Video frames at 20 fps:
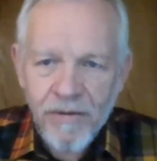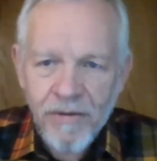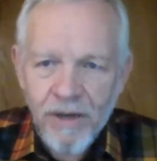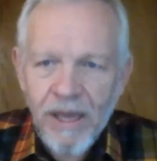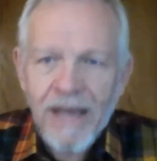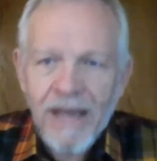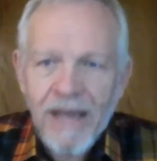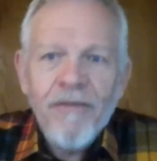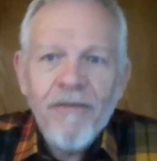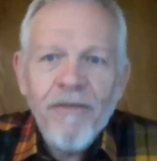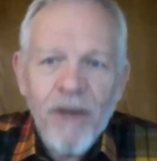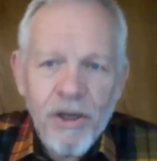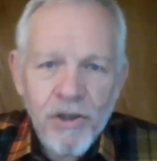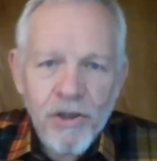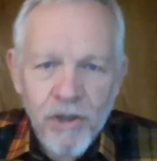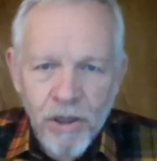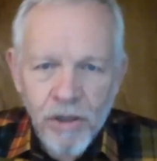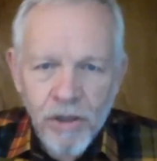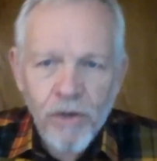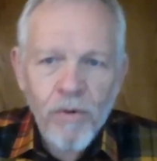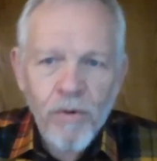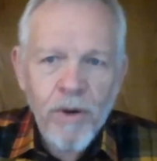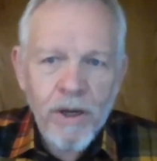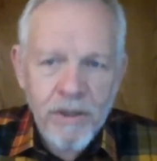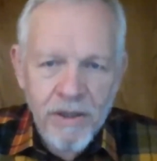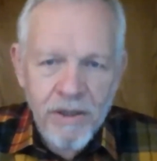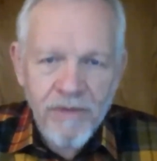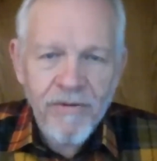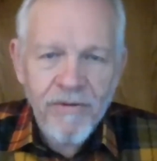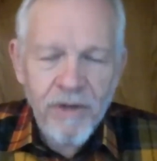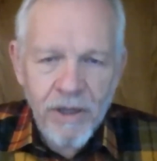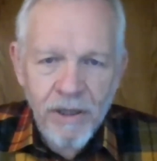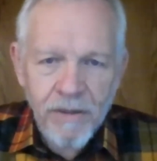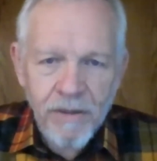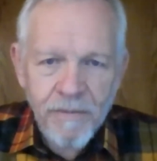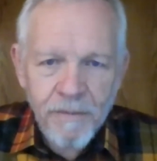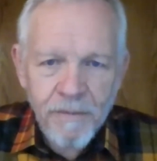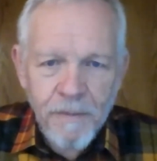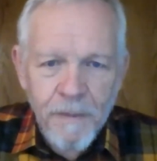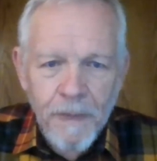innovation and
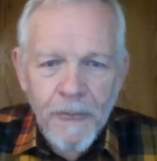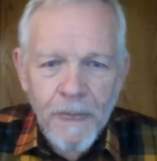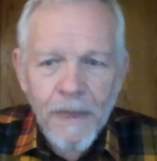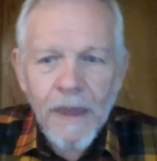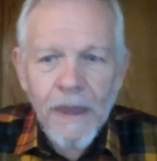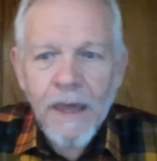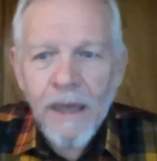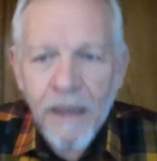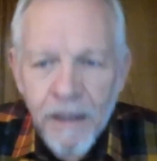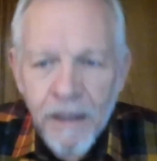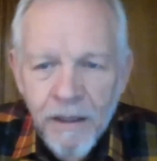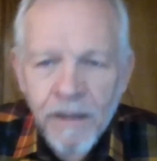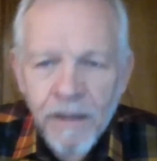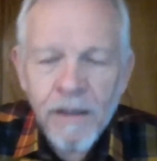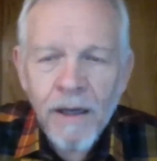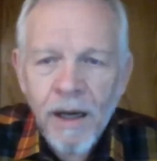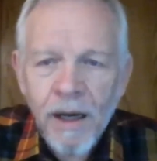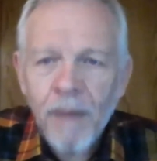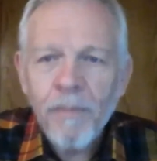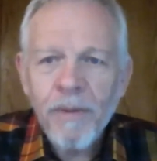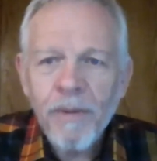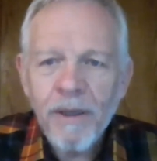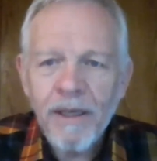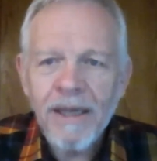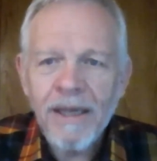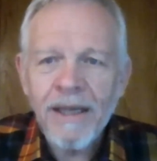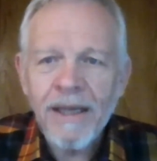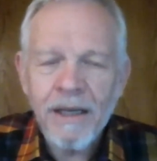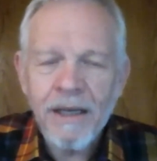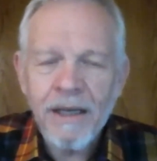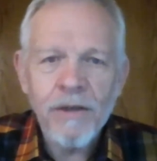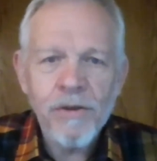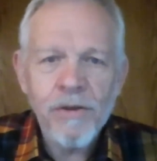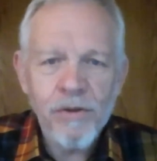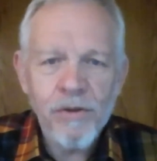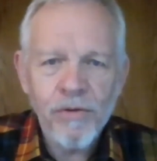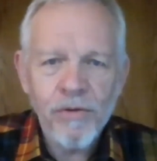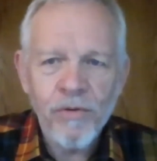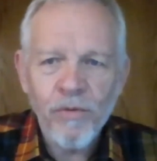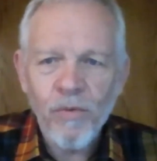creativity end up getting
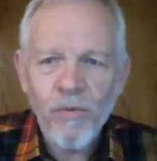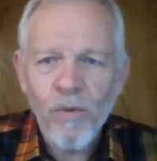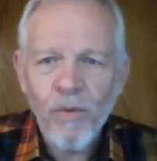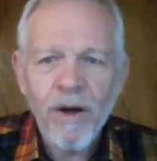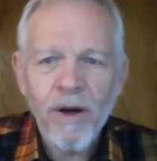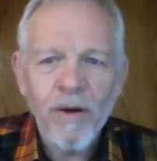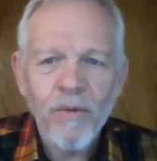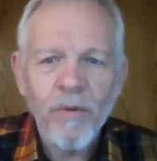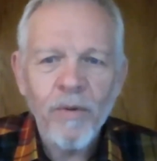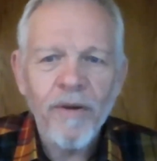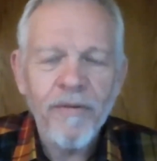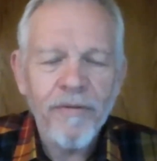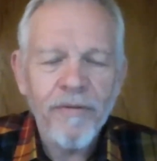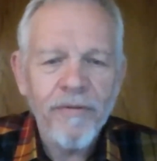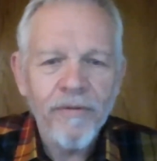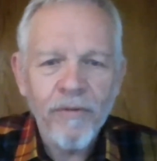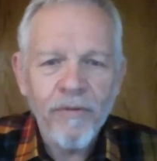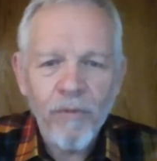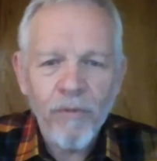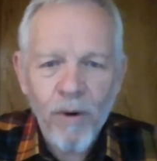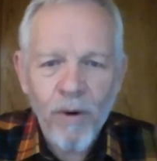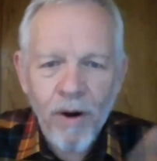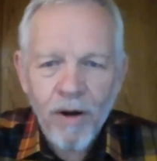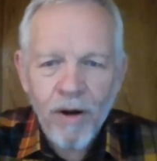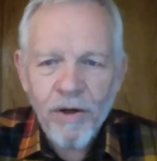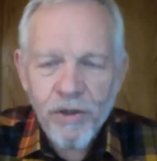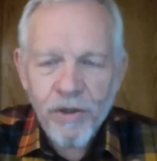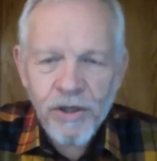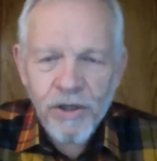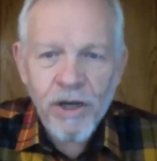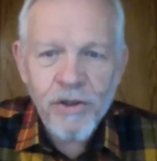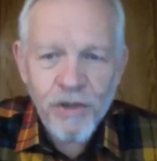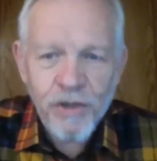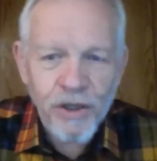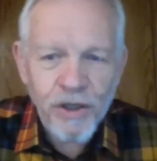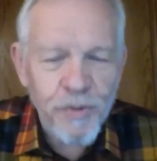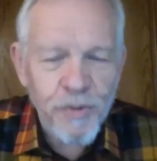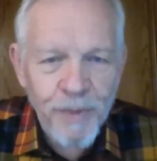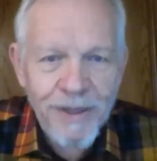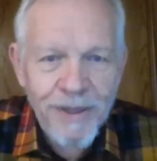to where our discussion
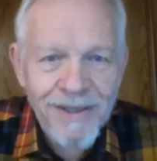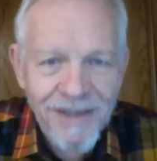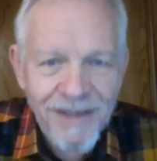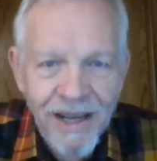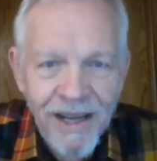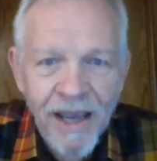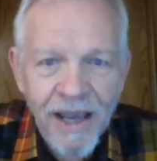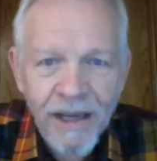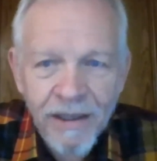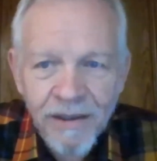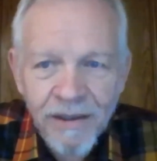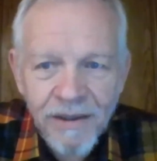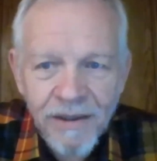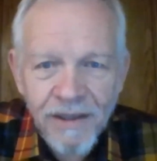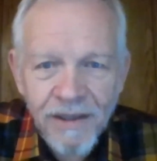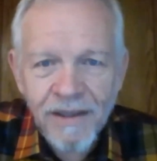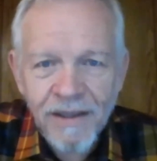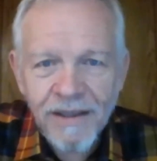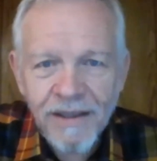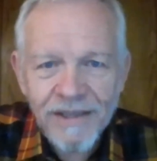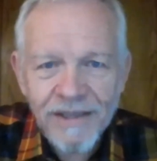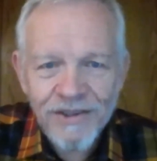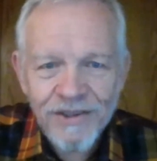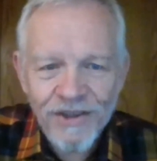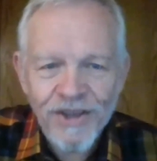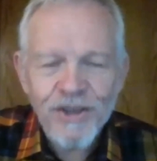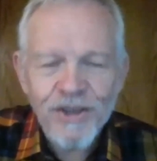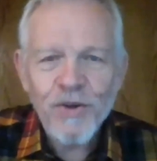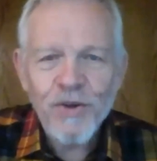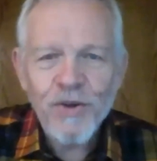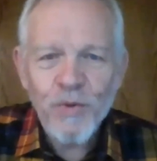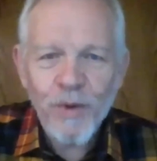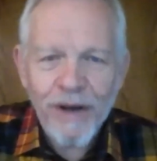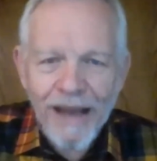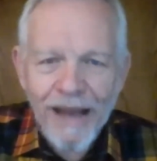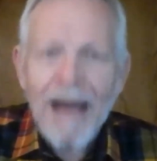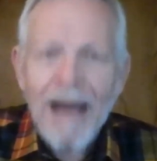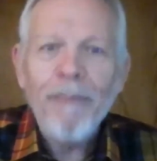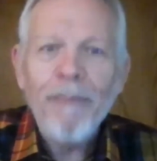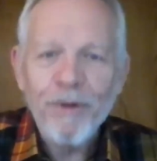has been today, because this is what
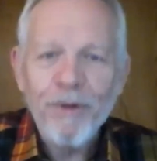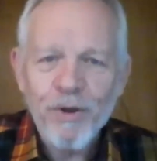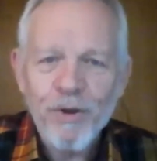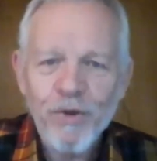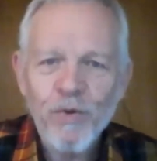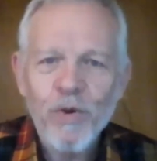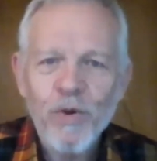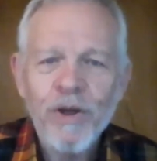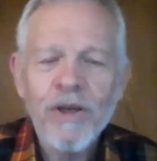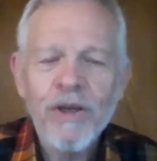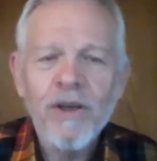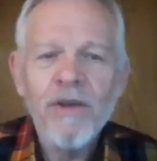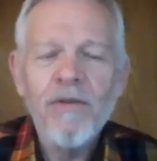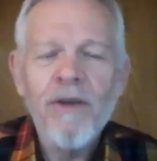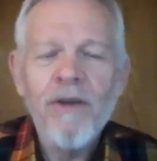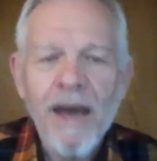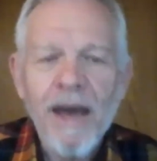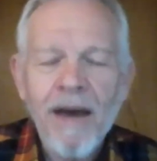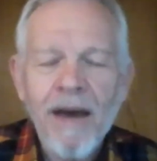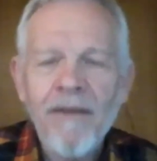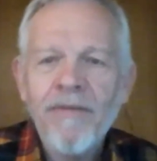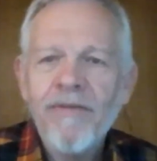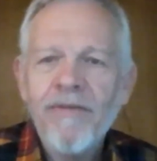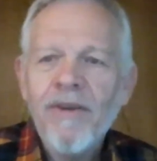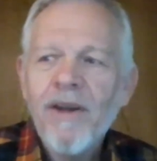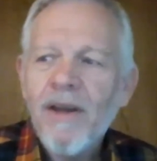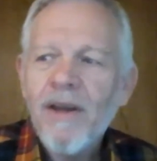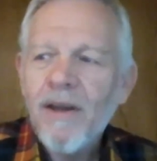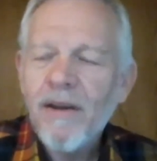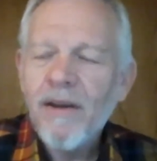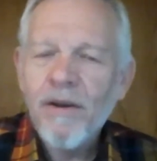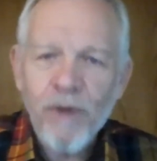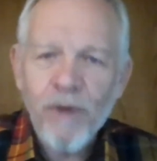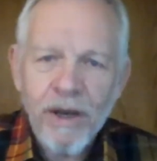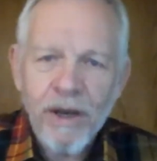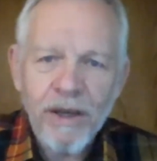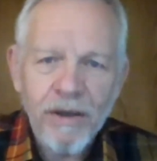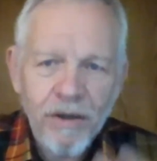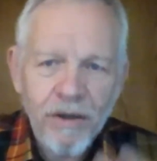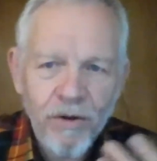happens when you have
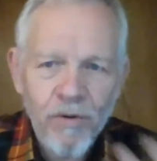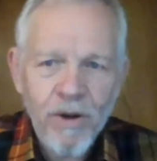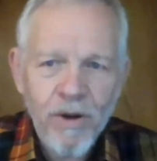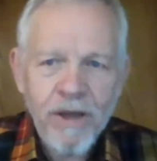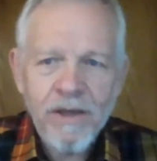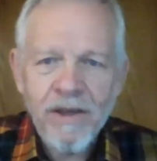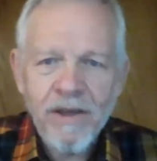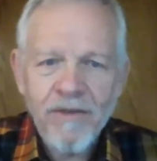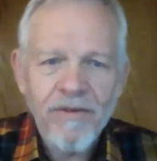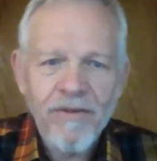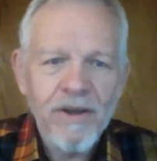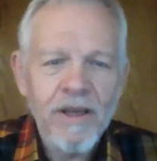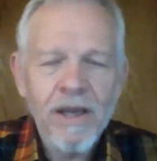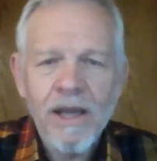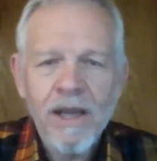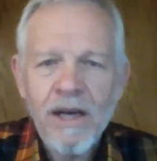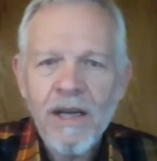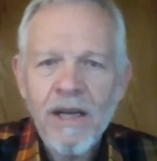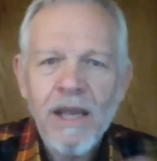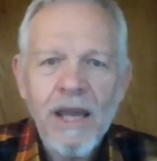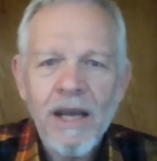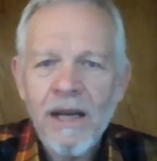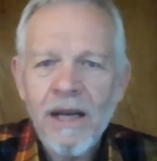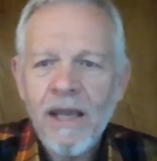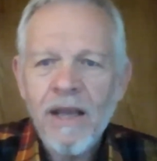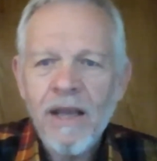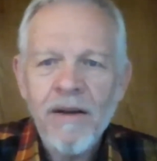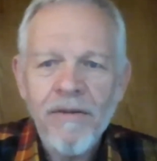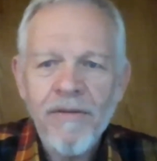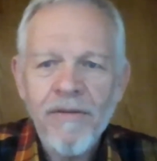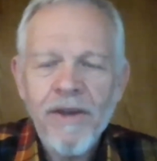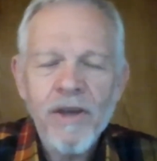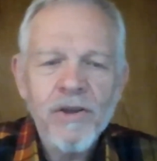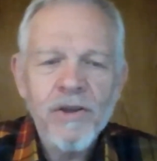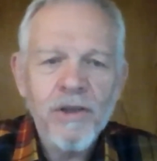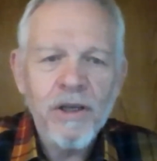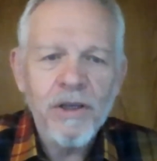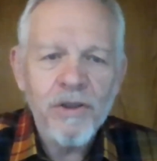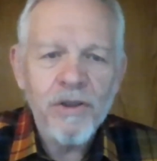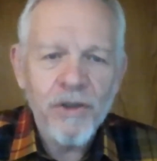creativity and
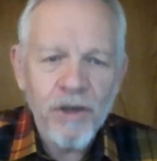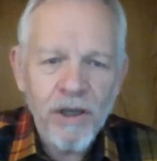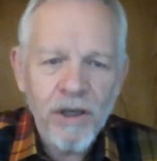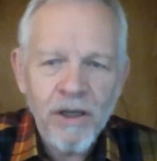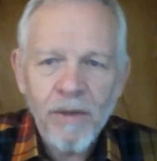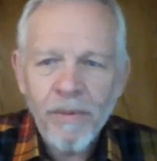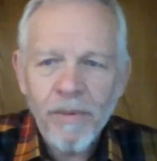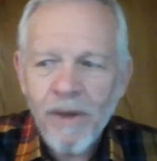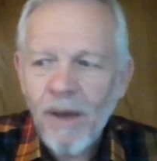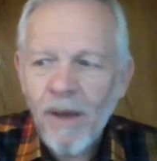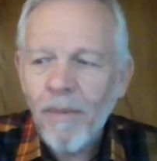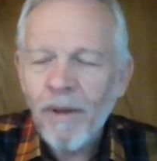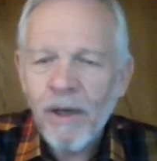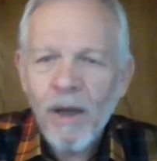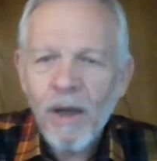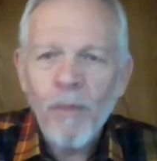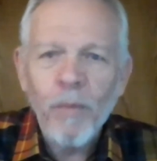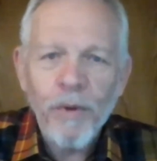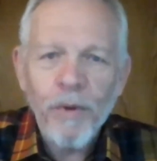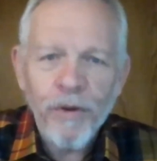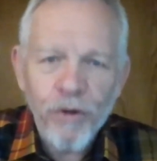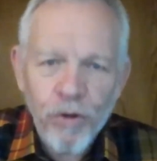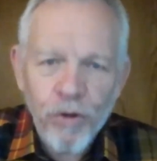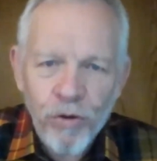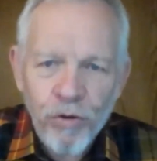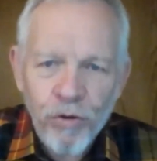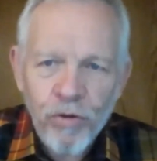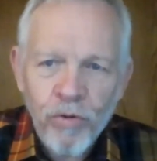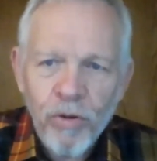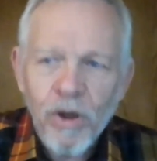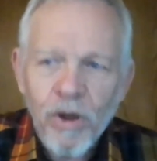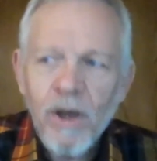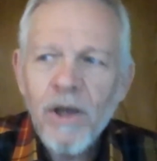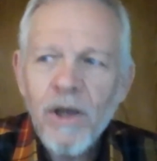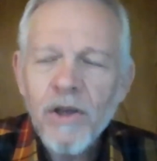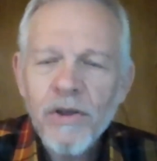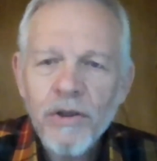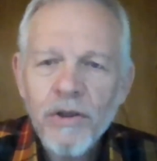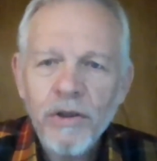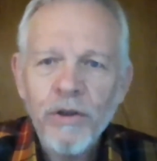innovation, is you end up coming up with new
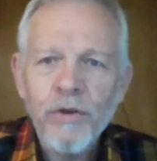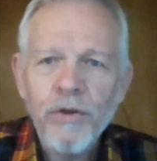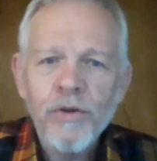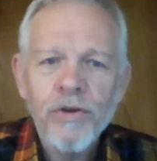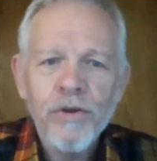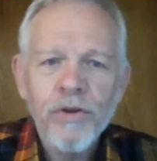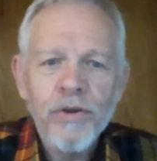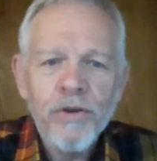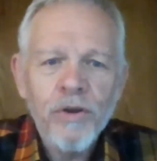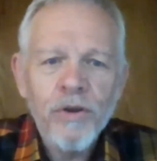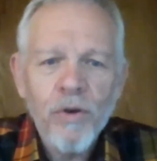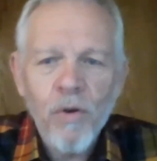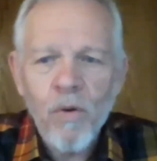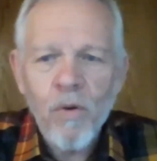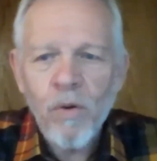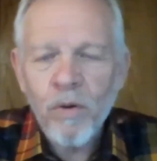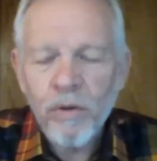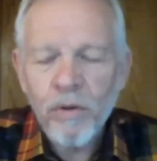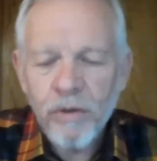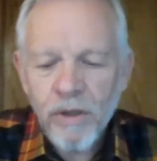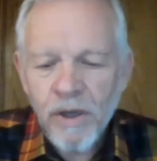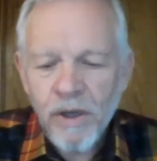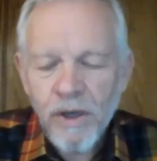solutions to